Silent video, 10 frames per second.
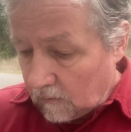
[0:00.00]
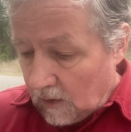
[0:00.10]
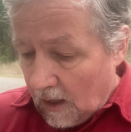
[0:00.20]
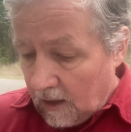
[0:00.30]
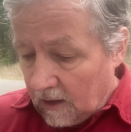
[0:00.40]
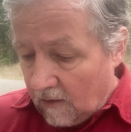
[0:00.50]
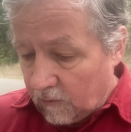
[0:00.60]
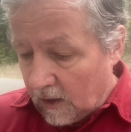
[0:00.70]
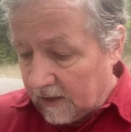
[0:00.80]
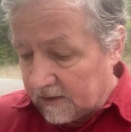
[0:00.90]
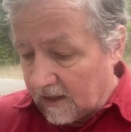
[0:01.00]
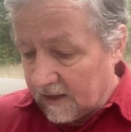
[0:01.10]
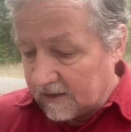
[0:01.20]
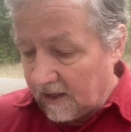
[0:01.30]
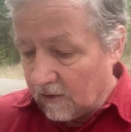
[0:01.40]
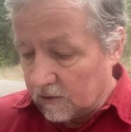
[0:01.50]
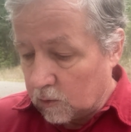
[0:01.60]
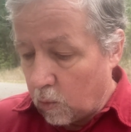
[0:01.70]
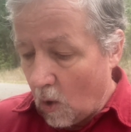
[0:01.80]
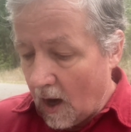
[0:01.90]
And I love what he says here
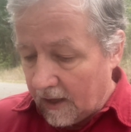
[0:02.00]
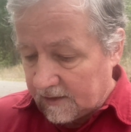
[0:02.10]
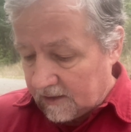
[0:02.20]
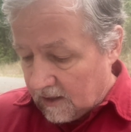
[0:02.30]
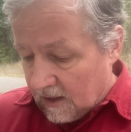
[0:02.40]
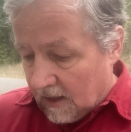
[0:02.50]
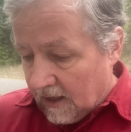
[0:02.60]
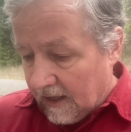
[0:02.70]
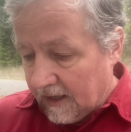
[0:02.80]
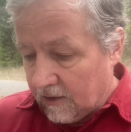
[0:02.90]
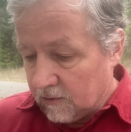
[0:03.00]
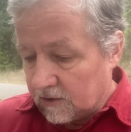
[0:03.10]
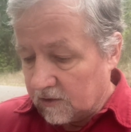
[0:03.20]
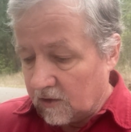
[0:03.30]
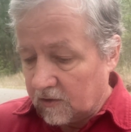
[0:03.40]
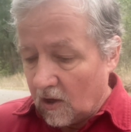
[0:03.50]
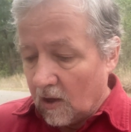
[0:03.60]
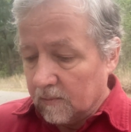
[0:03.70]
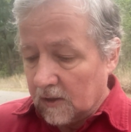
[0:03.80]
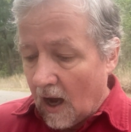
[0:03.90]
twice. He uses the
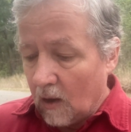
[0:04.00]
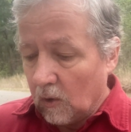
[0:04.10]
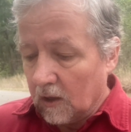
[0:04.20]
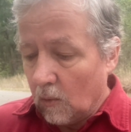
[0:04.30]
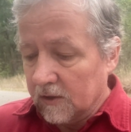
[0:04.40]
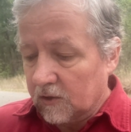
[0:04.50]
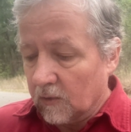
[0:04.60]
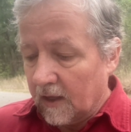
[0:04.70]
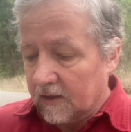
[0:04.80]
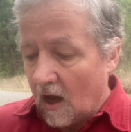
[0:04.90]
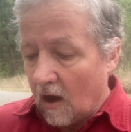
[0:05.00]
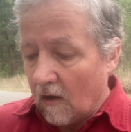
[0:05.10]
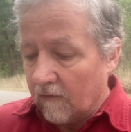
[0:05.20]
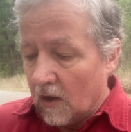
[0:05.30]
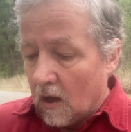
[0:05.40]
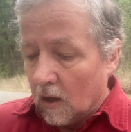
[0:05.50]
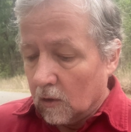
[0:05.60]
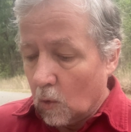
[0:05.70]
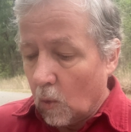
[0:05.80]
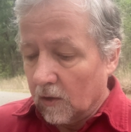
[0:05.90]
terms, I will go in strength of
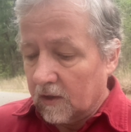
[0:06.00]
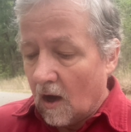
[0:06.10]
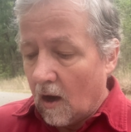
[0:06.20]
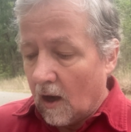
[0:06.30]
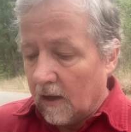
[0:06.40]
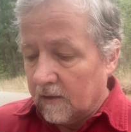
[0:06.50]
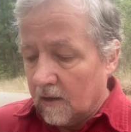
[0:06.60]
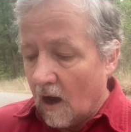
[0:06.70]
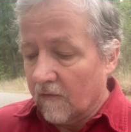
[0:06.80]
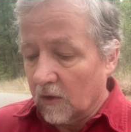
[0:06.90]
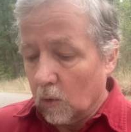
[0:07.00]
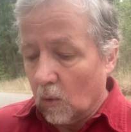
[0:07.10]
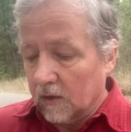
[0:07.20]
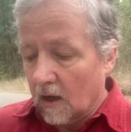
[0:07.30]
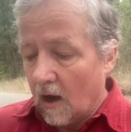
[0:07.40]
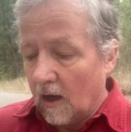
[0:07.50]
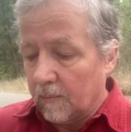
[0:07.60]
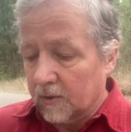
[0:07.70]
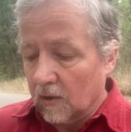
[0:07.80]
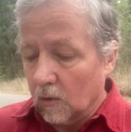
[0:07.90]
Lord God, of the Lord God,
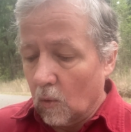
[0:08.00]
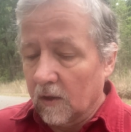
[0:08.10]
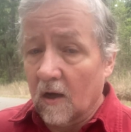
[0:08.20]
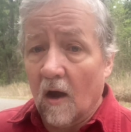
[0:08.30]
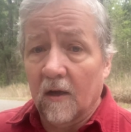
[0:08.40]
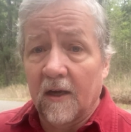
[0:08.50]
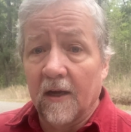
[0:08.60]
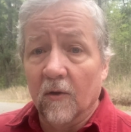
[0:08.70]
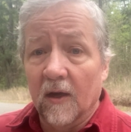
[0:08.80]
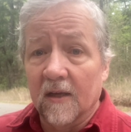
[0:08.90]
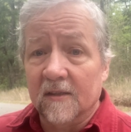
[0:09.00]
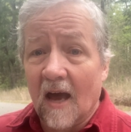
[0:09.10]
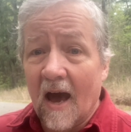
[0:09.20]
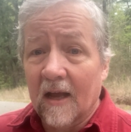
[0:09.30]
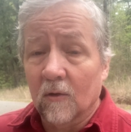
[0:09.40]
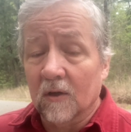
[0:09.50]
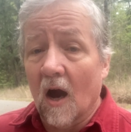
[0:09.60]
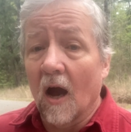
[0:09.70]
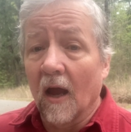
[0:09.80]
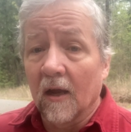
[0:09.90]
but the Lord God here is
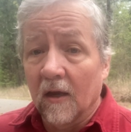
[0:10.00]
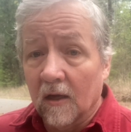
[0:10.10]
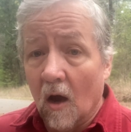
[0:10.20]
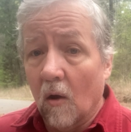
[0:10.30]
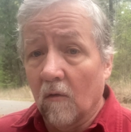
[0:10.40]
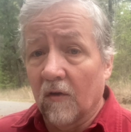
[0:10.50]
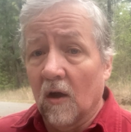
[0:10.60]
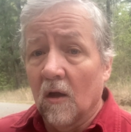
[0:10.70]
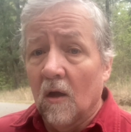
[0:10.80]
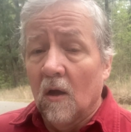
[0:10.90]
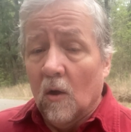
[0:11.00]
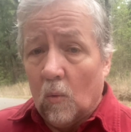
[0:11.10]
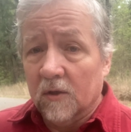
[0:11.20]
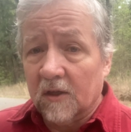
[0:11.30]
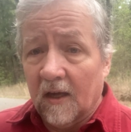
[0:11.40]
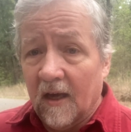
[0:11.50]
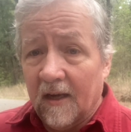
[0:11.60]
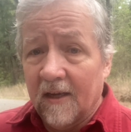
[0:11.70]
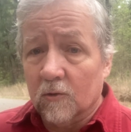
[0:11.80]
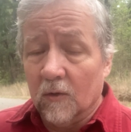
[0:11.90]
Adonai Yehovah. Once again,
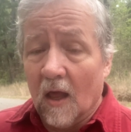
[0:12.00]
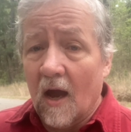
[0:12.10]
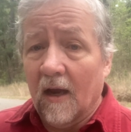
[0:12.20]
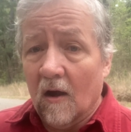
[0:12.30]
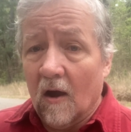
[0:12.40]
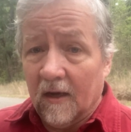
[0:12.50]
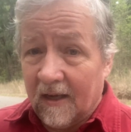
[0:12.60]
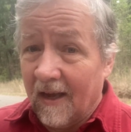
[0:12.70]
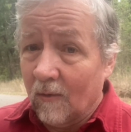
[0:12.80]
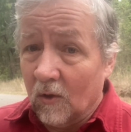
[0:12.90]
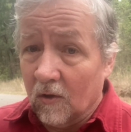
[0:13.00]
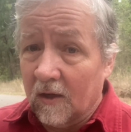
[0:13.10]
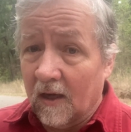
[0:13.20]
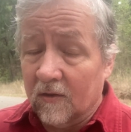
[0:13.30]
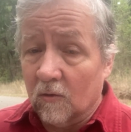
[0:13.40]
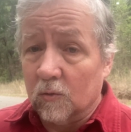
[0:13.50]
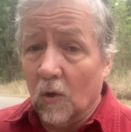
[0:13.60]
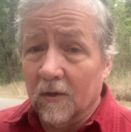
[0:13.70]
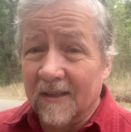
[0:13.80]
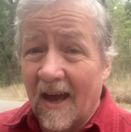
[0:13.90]
he's relying on, we're looking at those
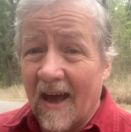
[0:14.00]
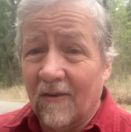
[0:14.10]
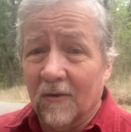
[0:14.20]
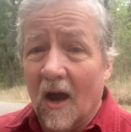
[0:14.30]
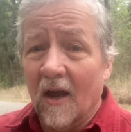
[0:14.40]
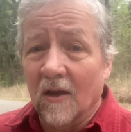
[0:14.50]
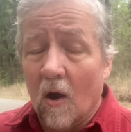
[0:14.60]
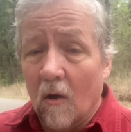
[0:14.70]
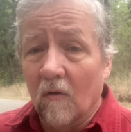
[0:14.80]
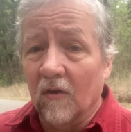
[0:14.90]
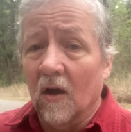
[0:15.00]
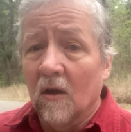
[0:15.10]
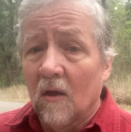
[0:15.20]
words, Adonai Yehovah.